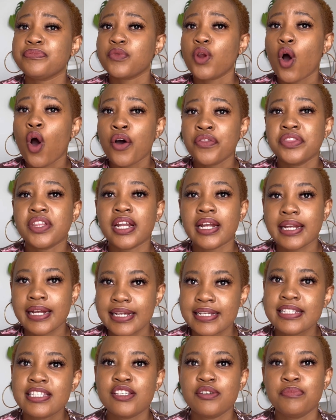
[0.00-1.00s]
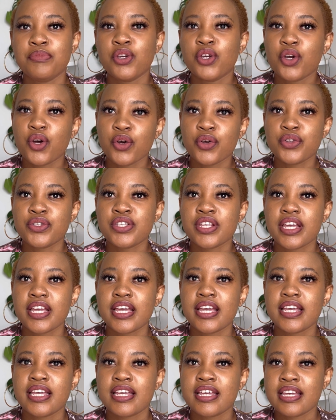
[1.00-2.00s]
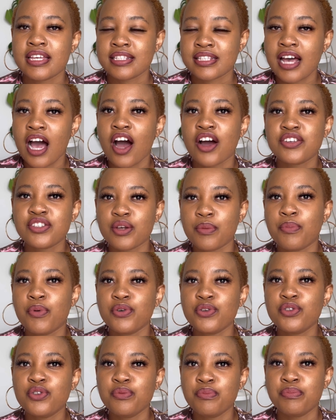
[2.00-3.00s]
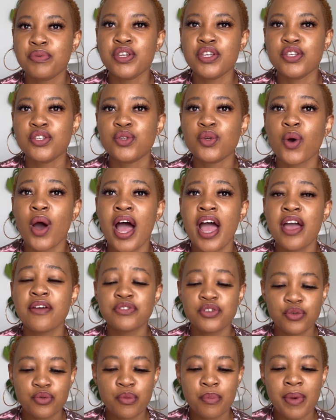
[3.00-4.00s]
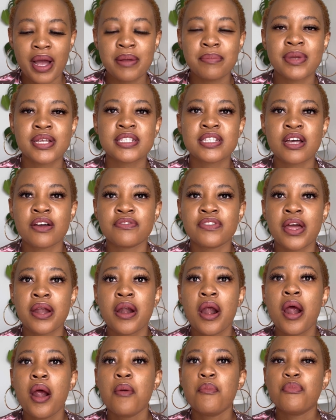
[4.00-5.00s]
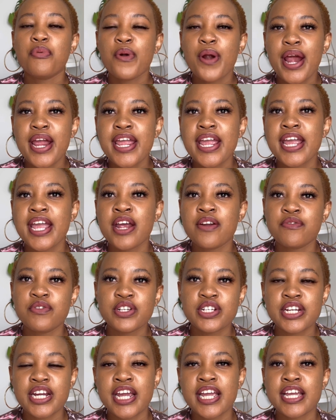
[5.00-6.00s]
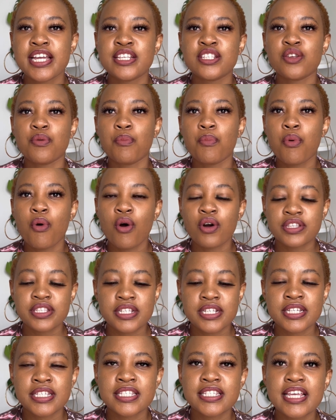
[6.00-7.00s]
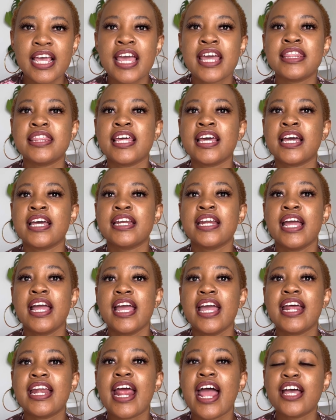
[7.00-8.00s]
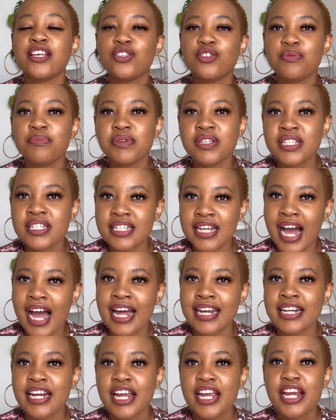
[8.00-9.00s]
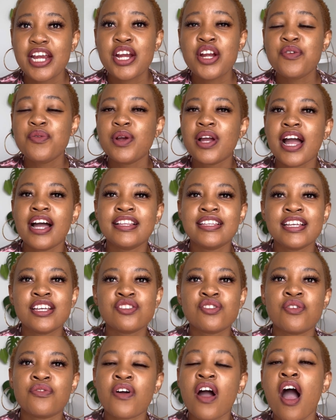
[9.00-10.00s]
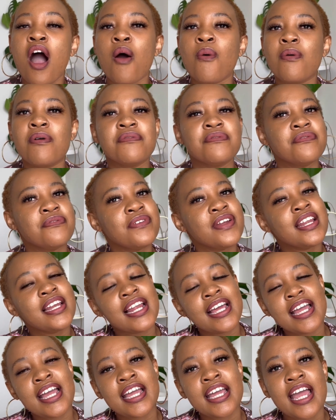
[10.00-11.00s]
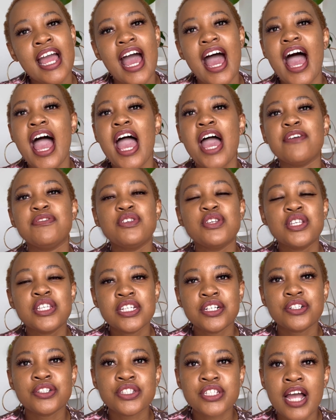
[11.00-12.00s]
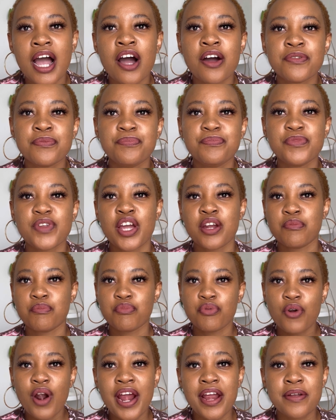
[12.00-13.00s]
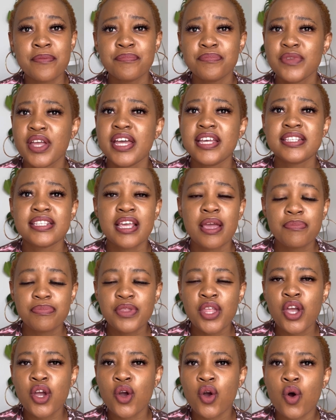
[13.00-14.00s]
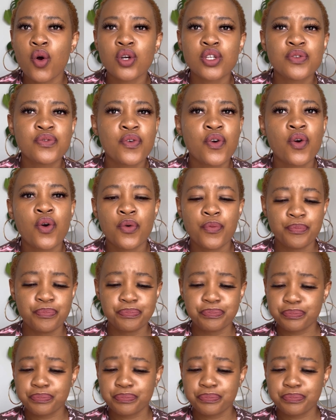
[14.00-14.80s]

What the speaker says: on the list because it's how it's supposed to be. So I have to remind myself that praying every day is important and that it has to be done regardless of how I'm feeling. I have to kneel down and pray. Same thing goes for